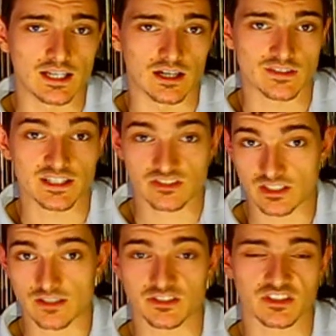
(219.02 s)
Now that
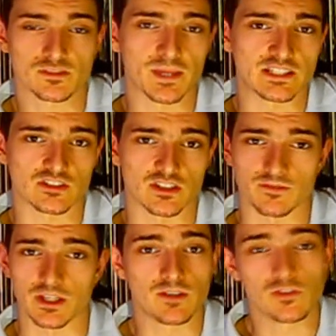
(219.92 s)
sounds
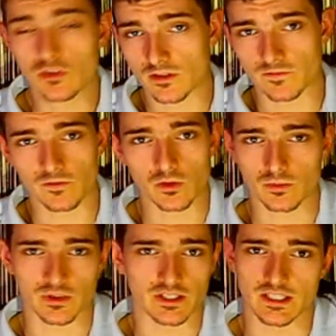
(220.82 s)
expensive and if you can
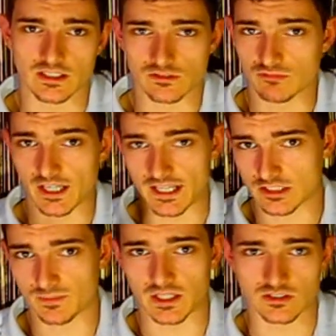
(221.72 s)
afford one of these really
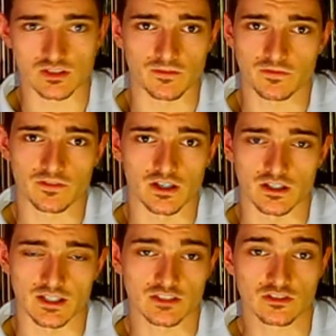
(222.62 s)
expensive
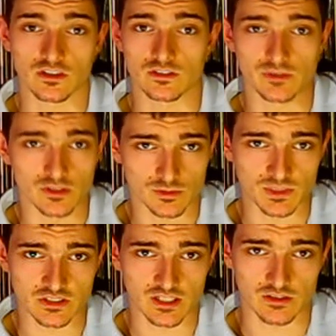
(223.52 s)
uh, external
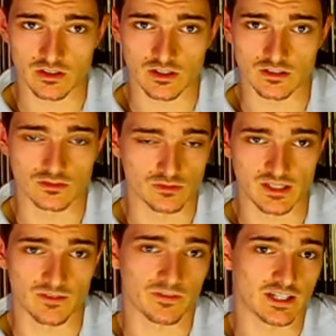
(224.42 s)
USB sound cards or
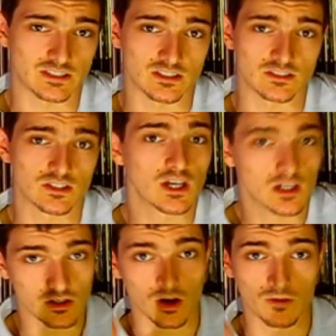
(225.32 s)
interfaces,
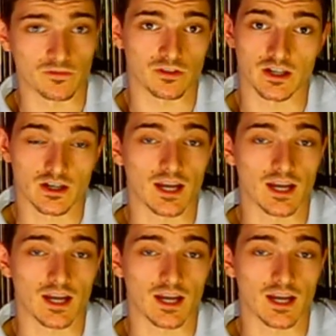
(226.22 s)
go for it.